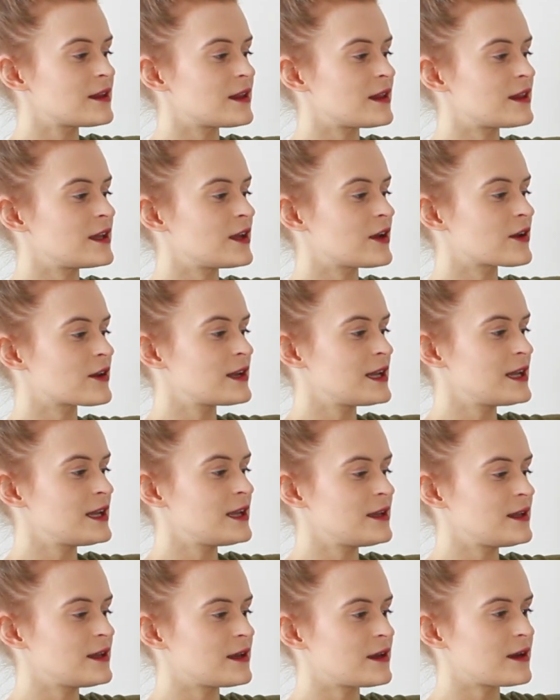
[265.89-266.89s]
They're the
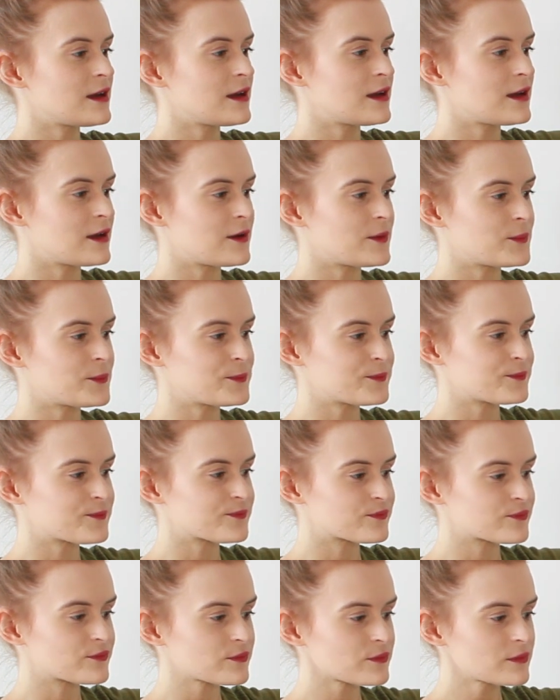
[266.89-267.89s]
only
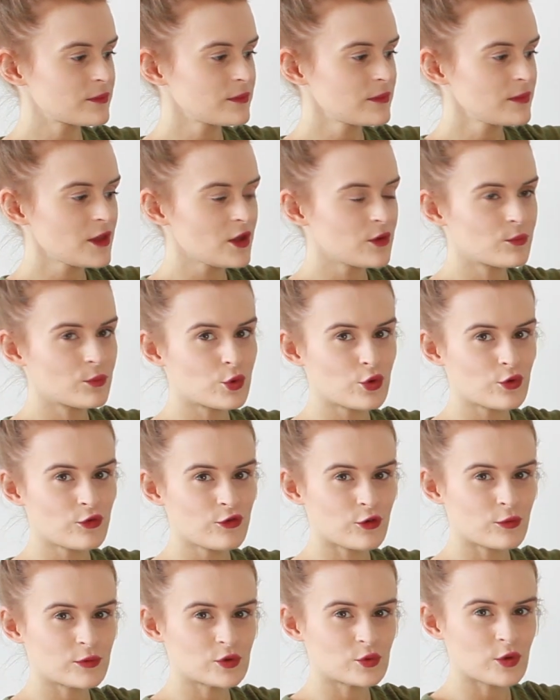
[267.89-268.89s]
more
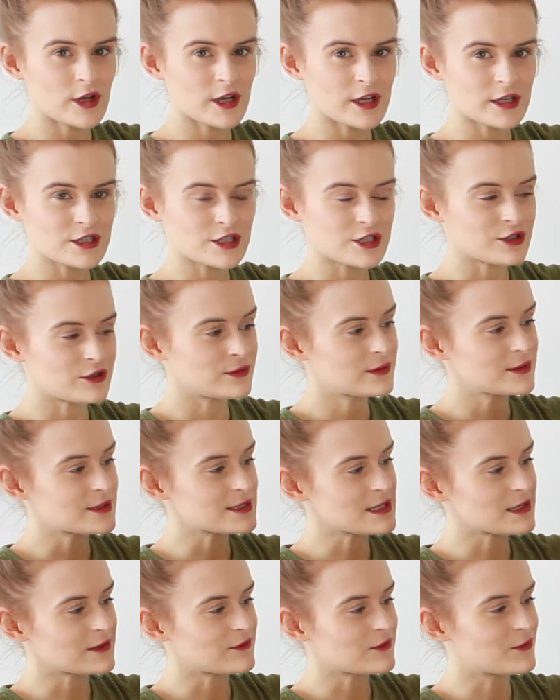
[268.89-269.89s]
formal work shoe,
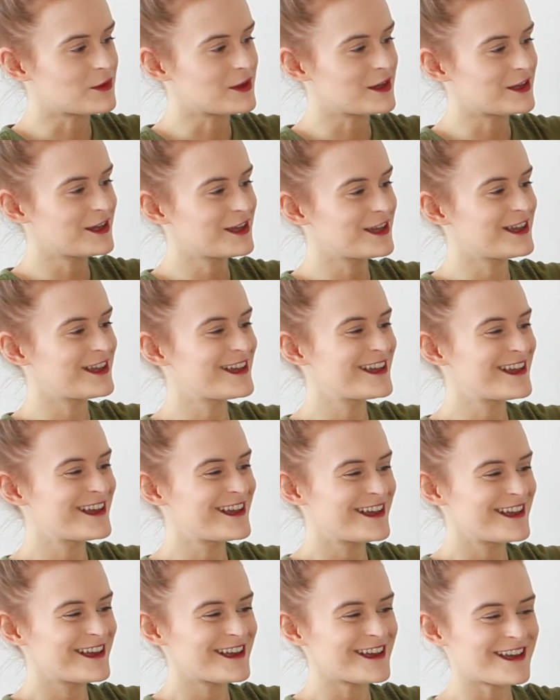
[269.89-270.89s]
aside from the
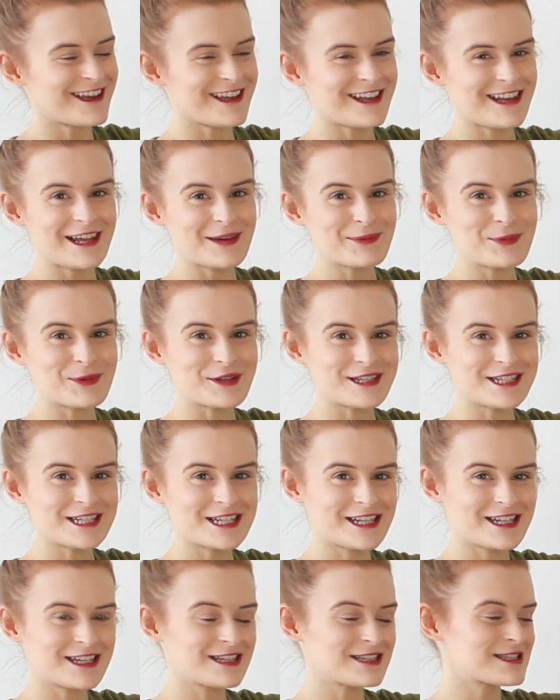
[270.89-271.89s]
leopard
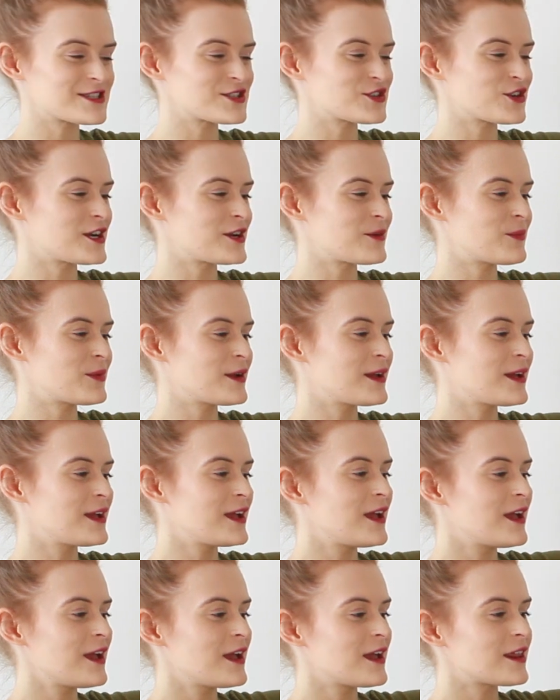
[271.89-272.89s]
stripe,
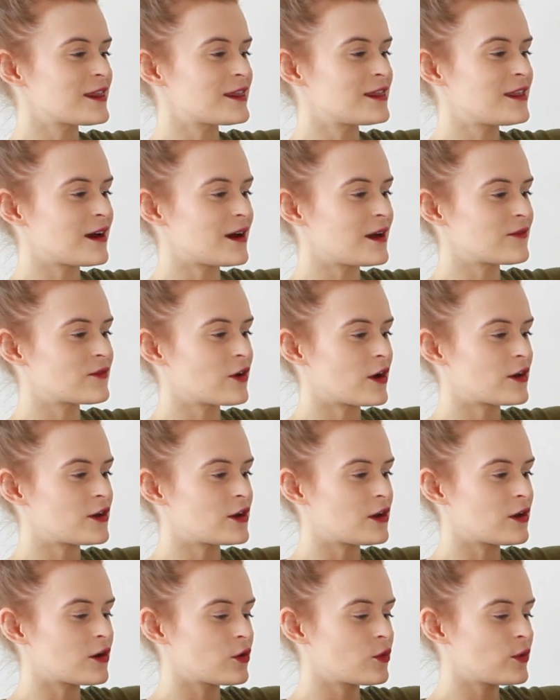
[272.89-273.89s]
that I've gotten
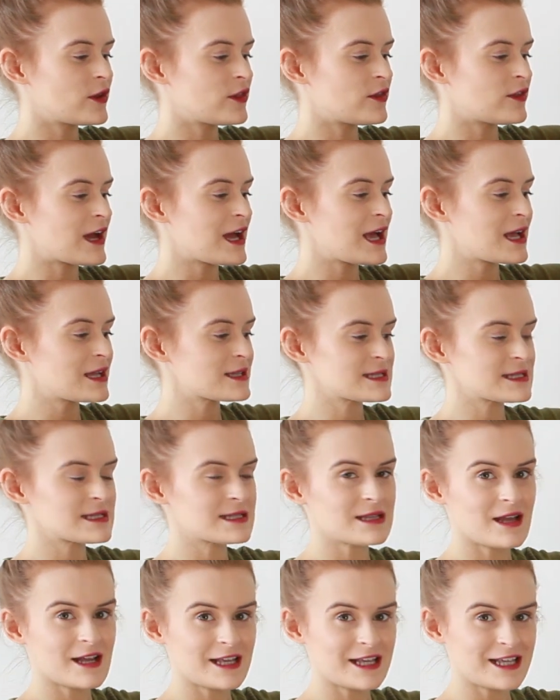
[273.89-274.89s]
along with that has a
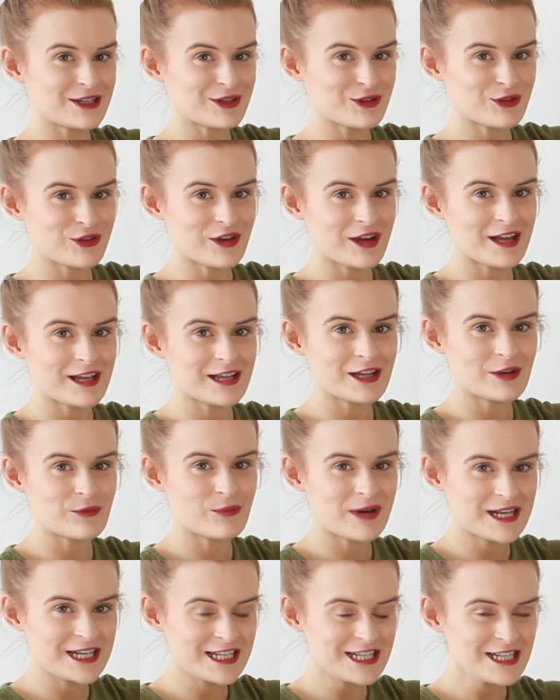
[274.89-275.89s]
slight heel that I can
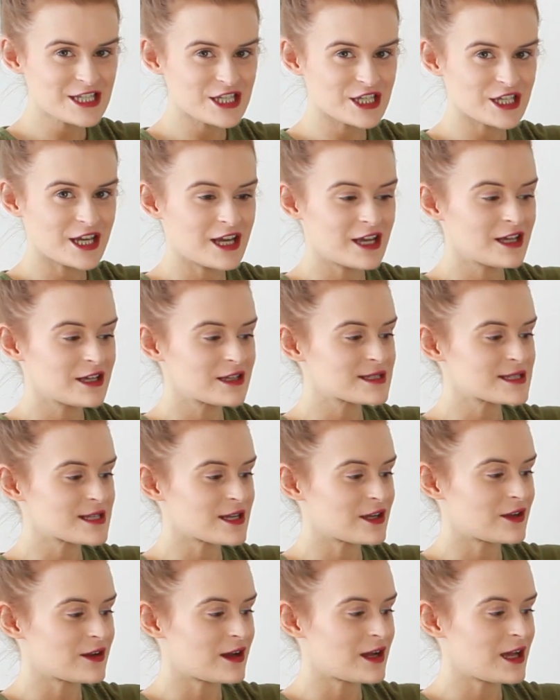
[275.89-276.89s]
manage. So
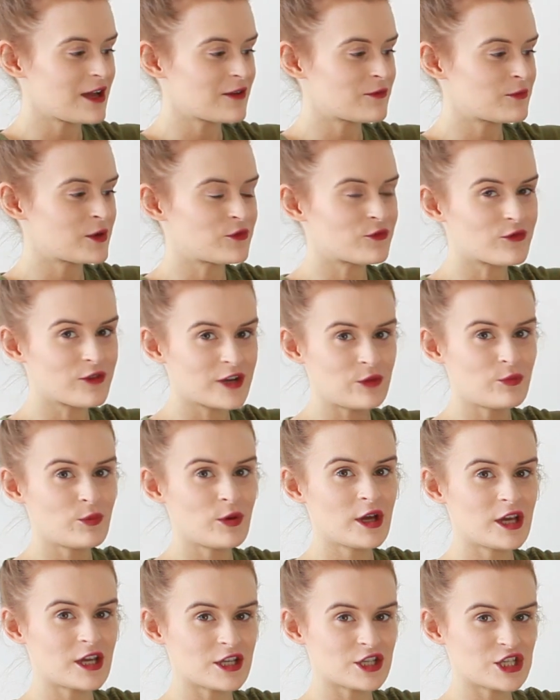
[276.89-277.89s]
I have been
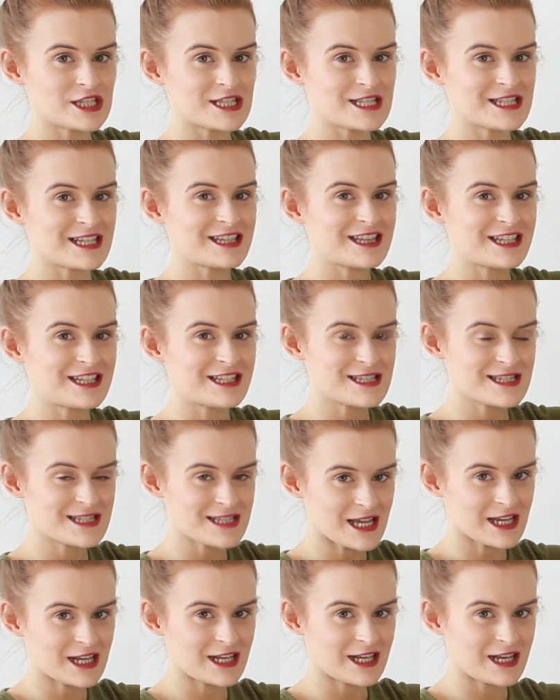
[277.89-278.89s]
repurchasing these
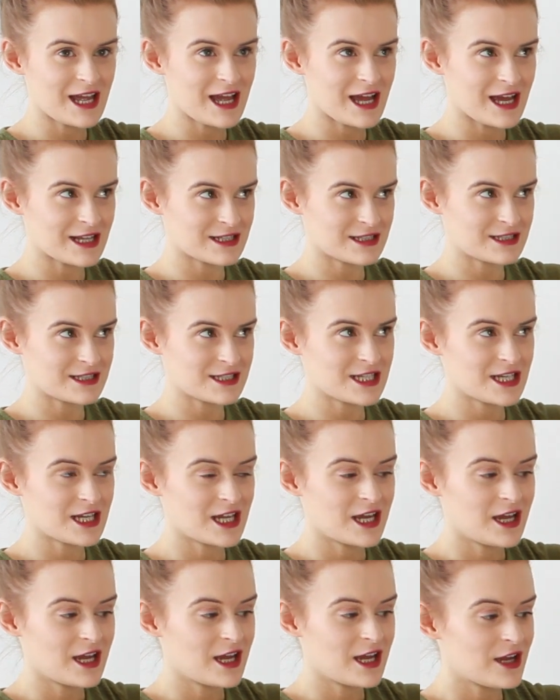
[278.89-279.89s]
secondhand
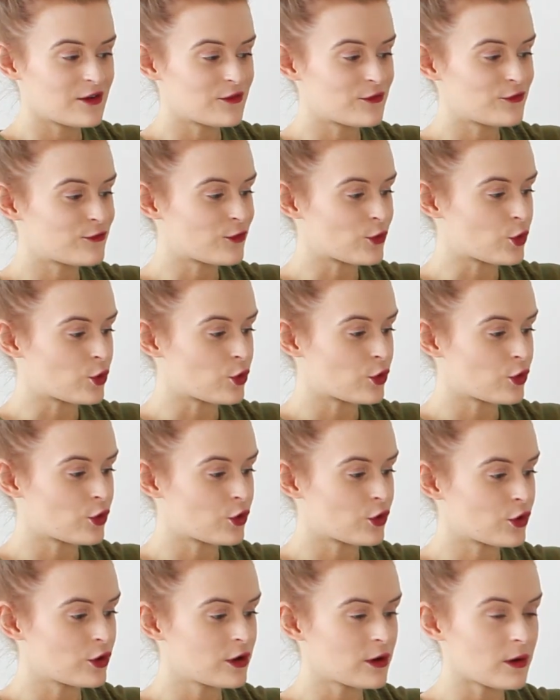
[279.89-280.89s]

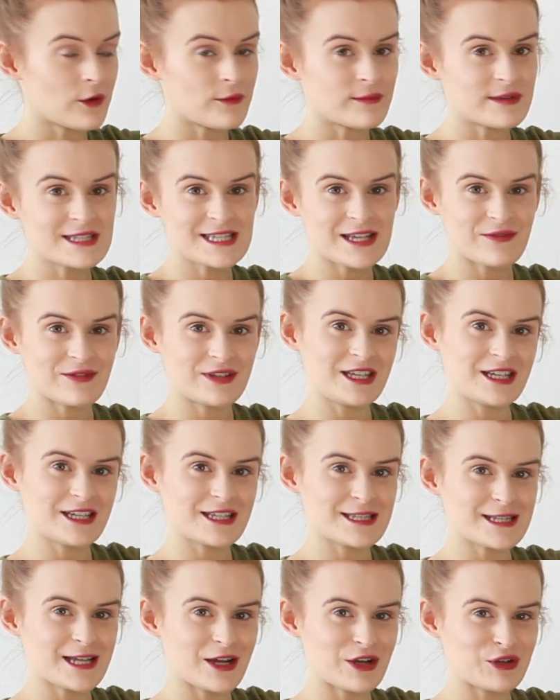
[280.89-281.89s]
for over 7
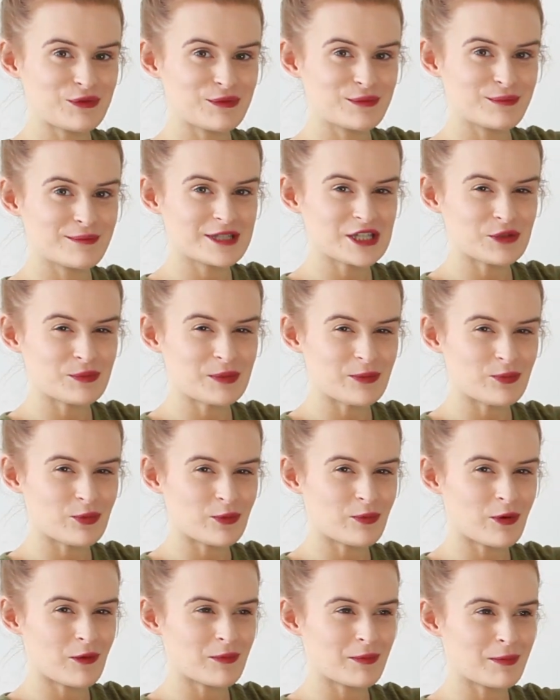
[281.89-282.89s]
years now. So
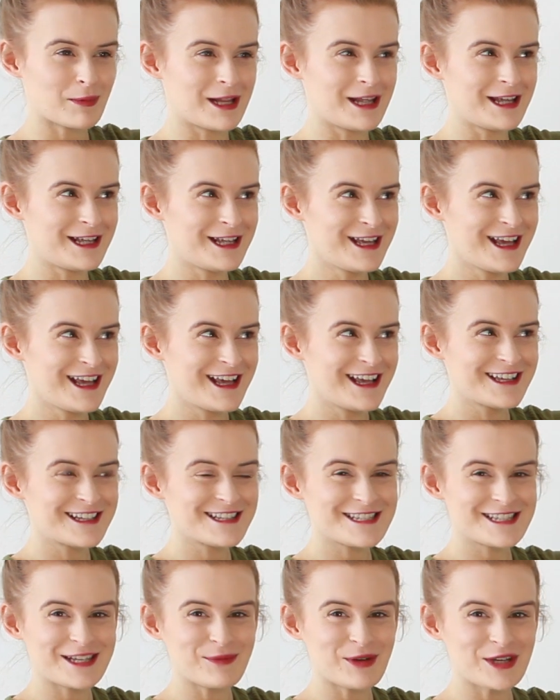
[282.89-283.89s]
people probably
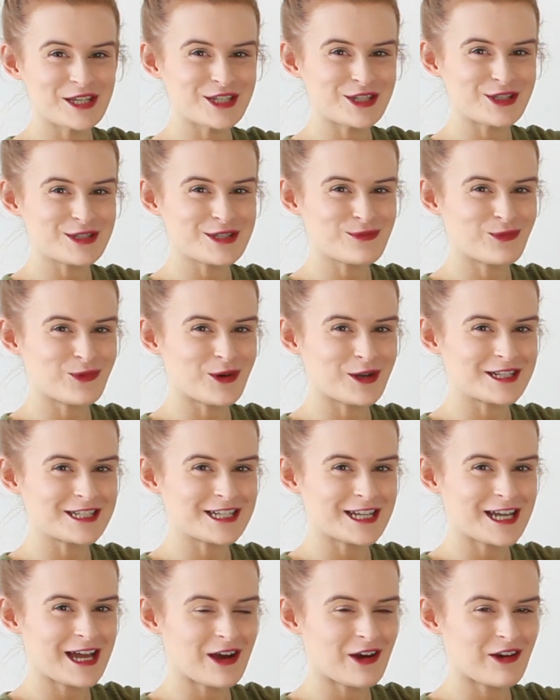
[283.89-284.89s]
see my shoes and
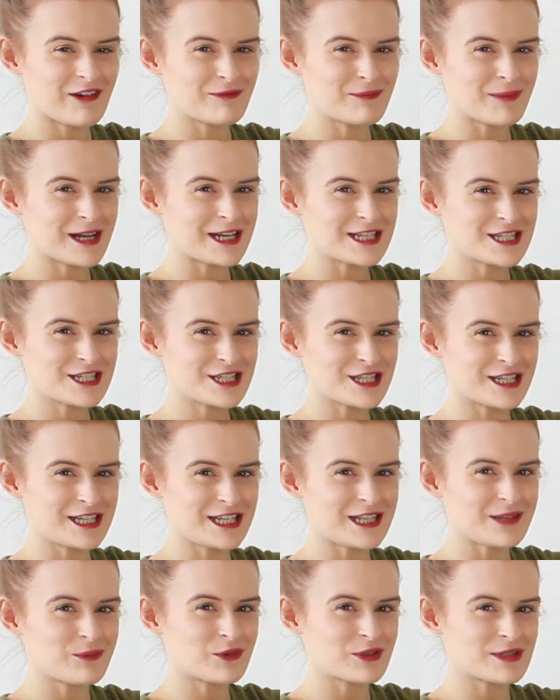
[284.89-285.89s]
wonder how I've managed to
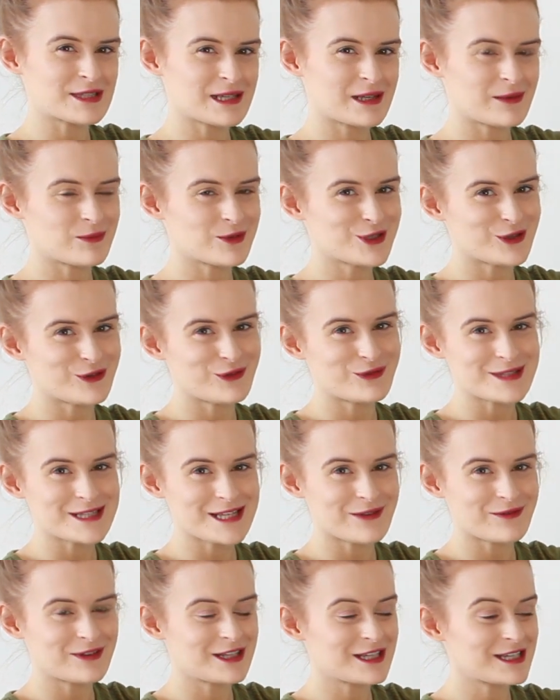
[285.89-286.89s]
keep the same shoe for
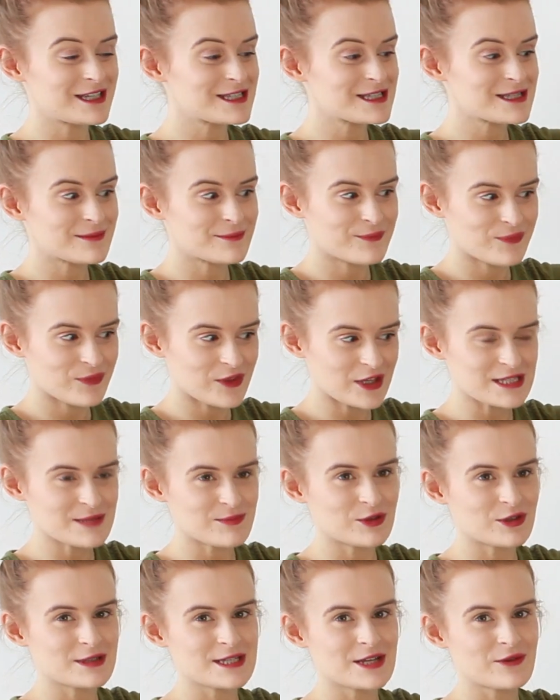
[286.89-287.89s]
7 years. It's
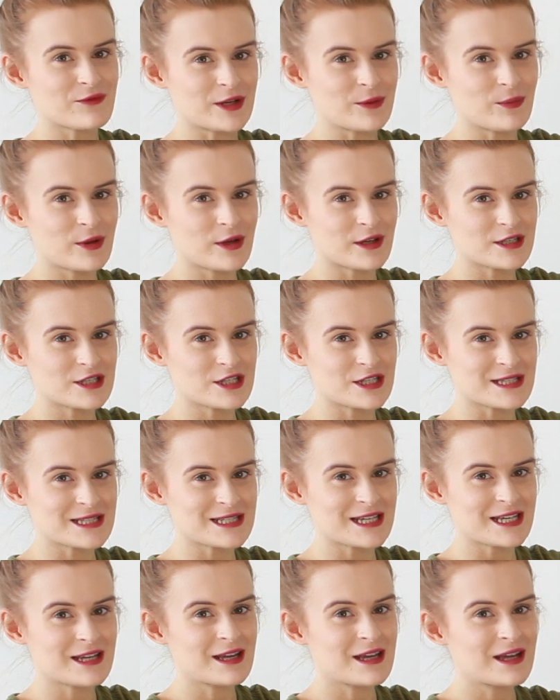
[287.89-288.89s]
because I repurchase
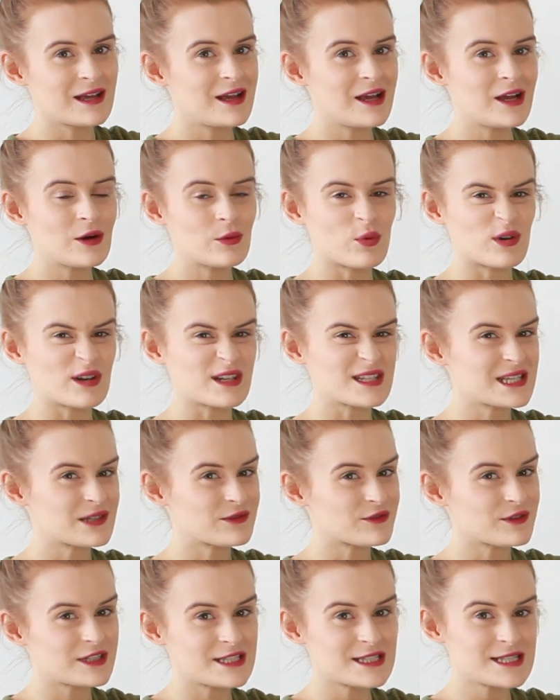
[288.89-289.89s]
it once
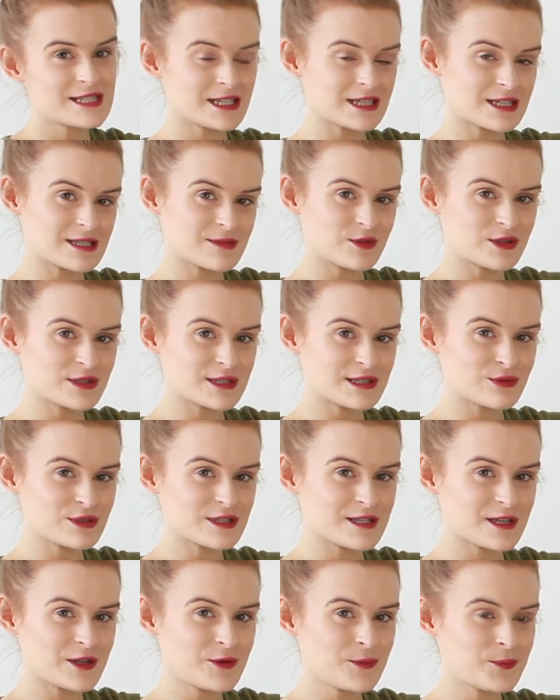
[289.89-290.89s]
every 6 months or
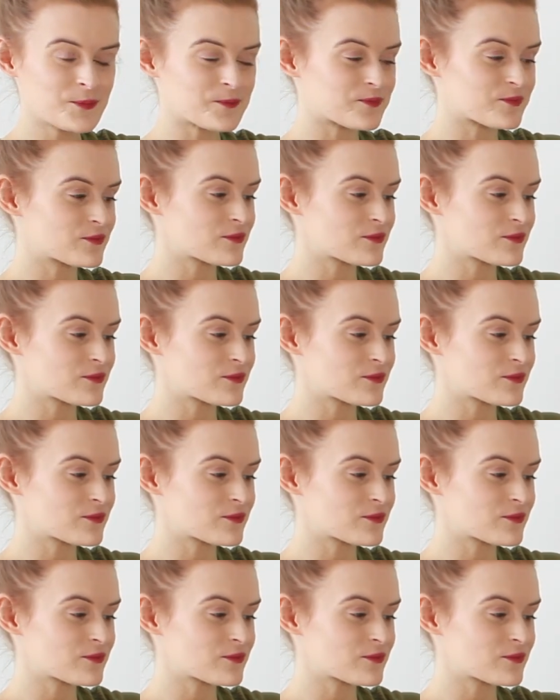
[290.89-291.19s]
so.